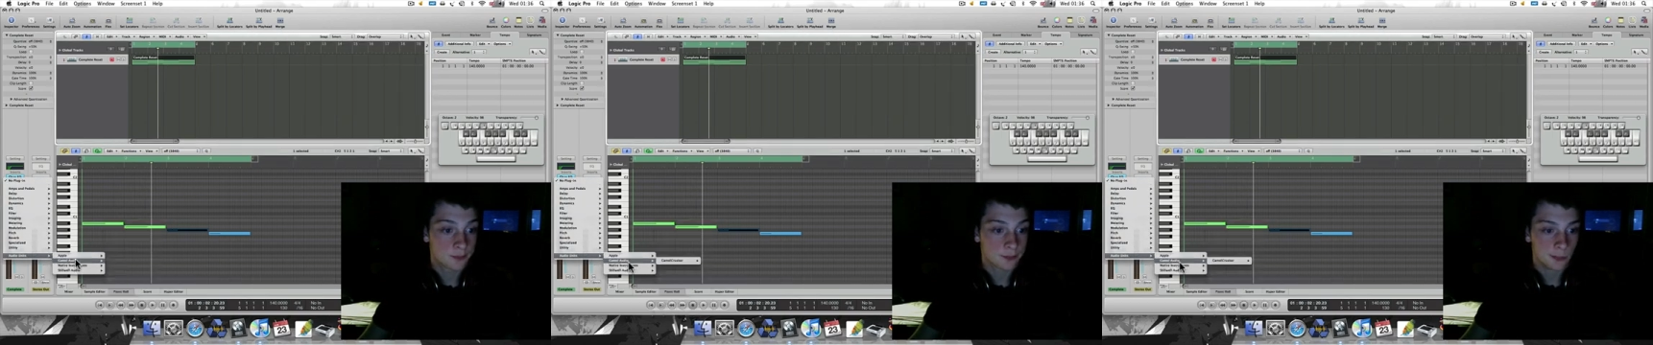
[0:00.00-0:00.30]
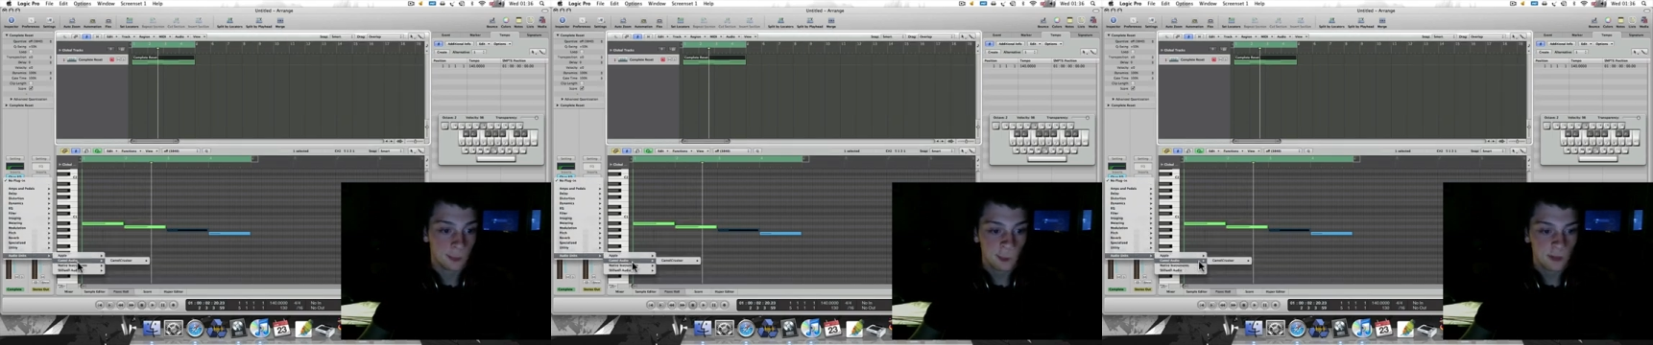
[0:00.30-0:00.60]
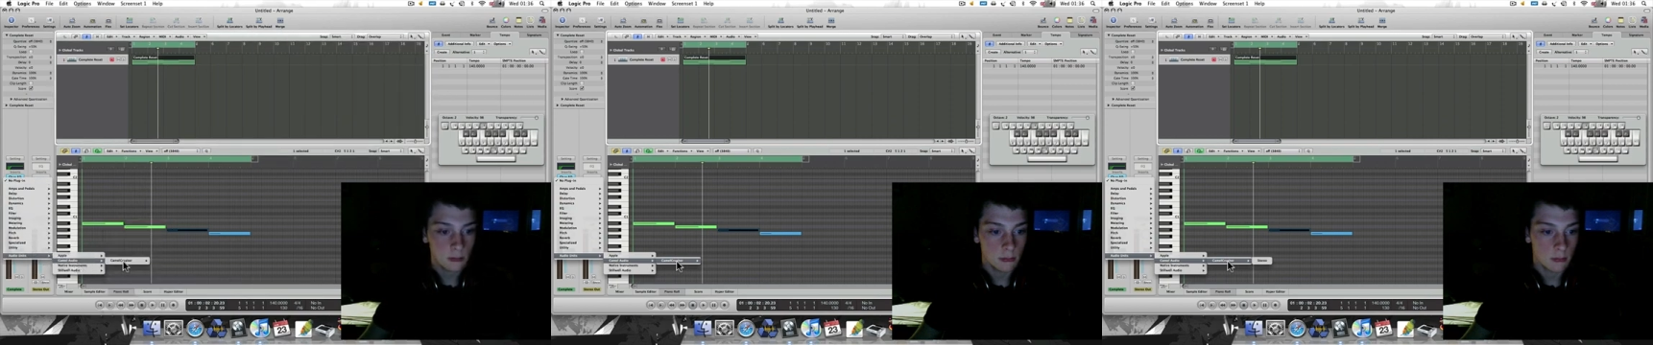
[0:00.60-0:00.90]

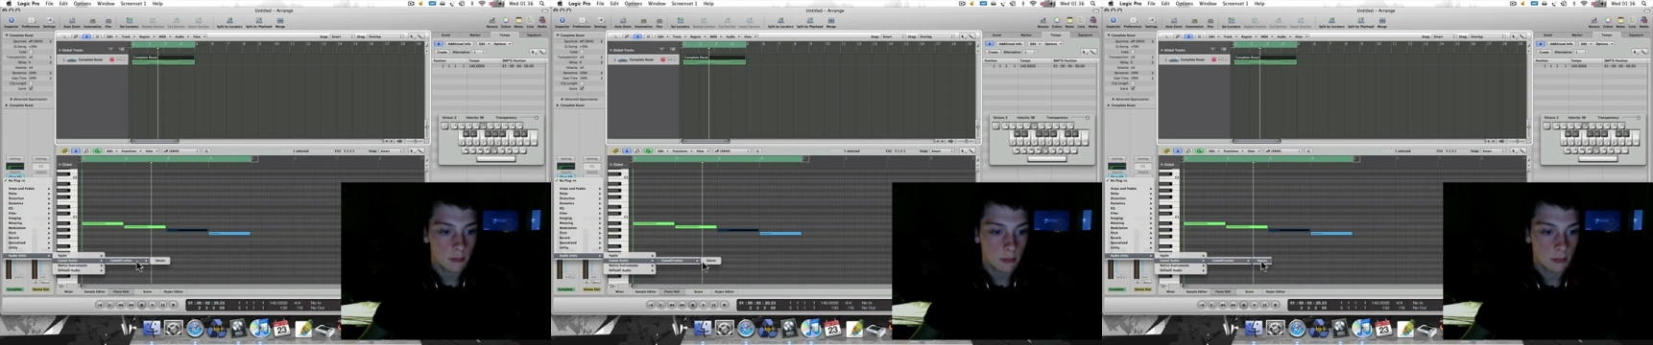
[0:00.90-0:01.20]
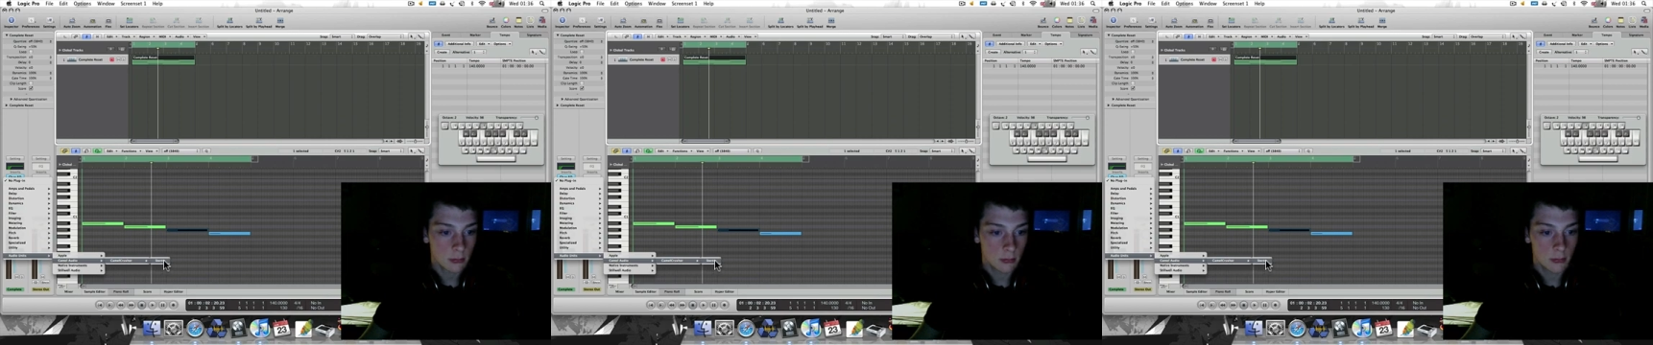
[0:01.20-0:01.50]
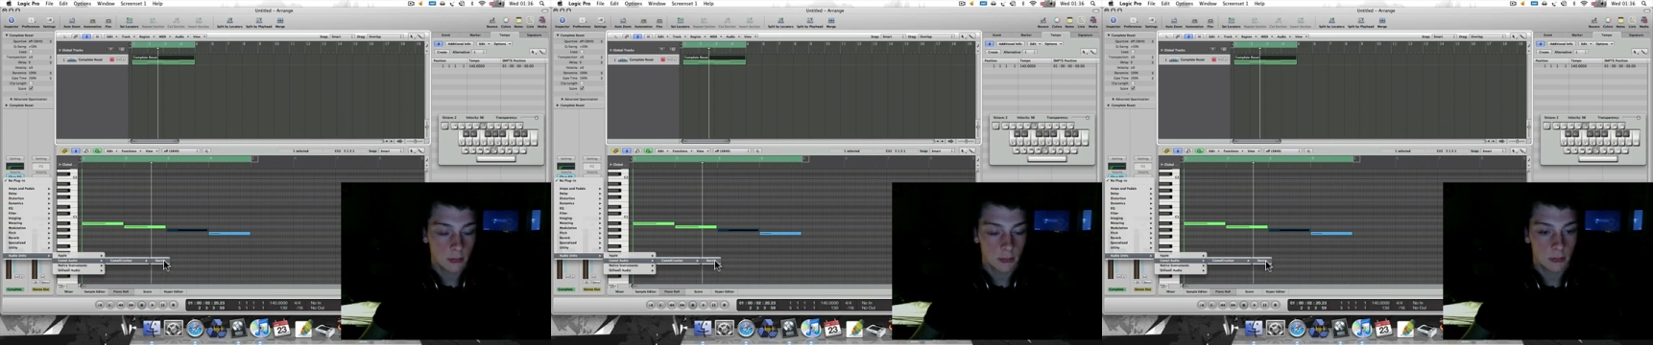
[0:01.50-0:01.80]

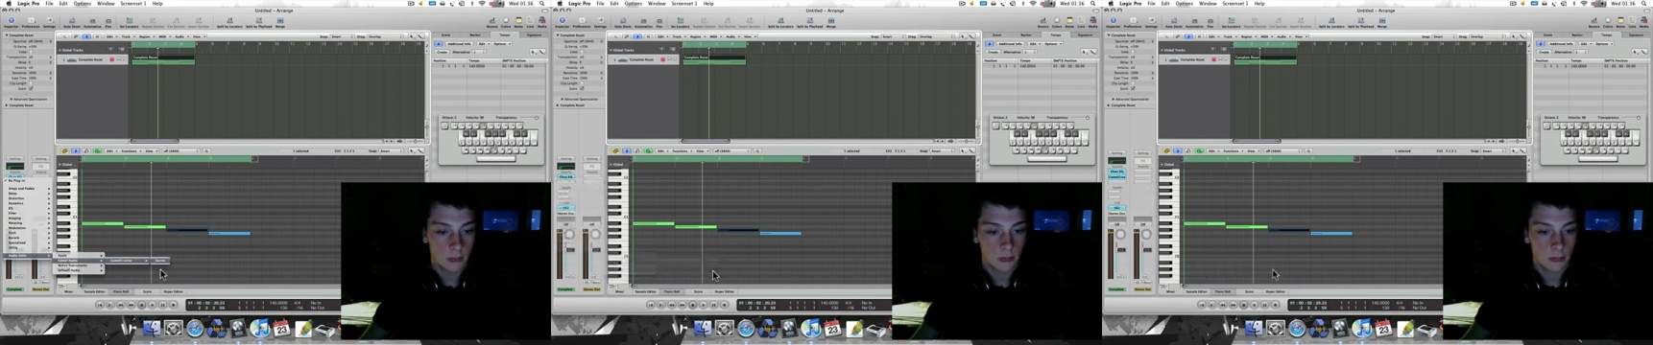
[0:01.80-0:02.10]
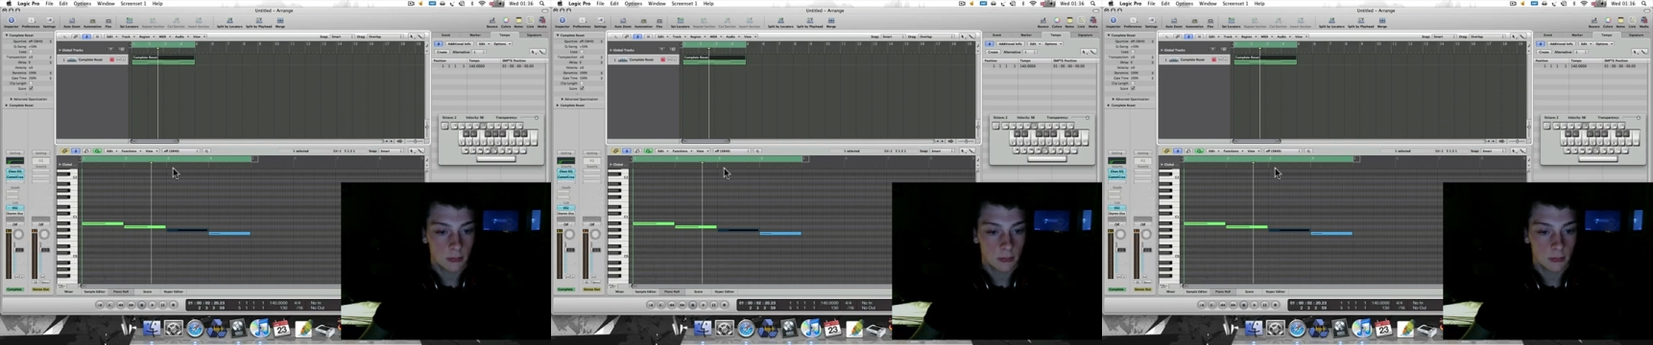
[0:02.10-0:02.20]
(no one is talking)